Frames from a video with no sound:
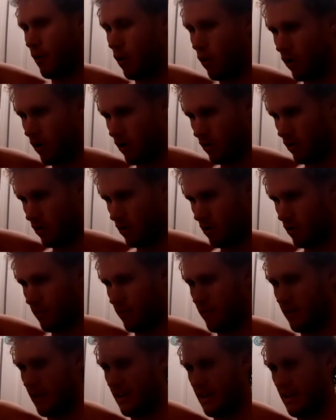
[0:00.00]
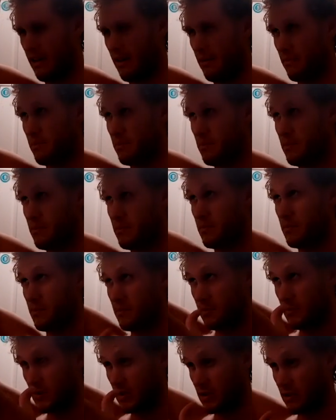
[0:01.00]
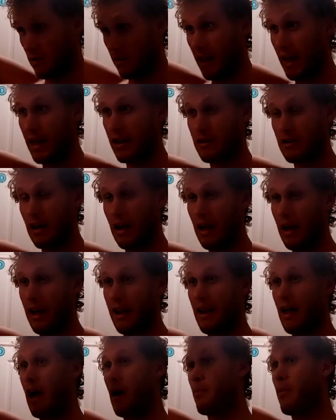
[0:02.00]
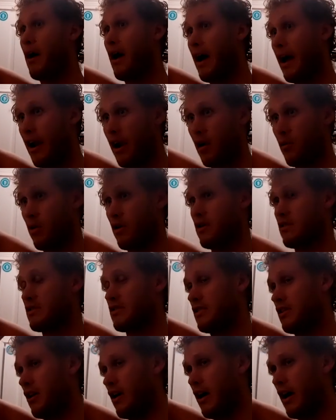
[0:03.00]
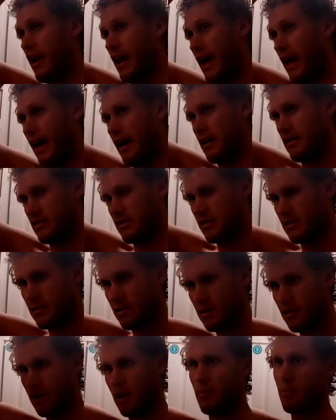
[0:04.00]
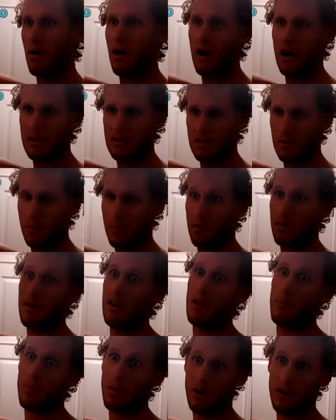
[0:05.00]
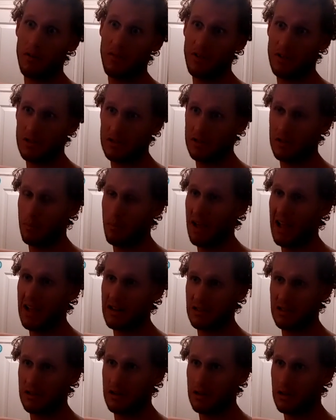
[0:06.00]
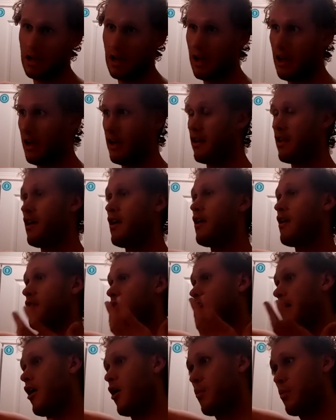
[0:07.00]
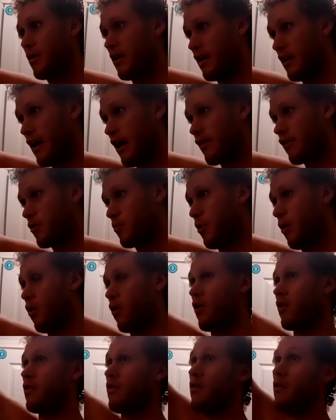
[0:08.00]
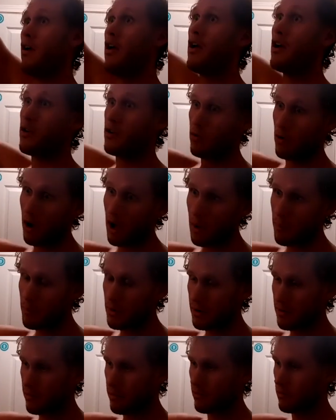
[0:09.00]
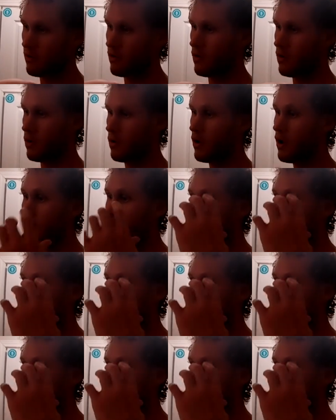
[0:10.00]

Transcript: portal the stalactite up higher where it's not as impossible and impervious to magic to cut, then open another portal, drop it through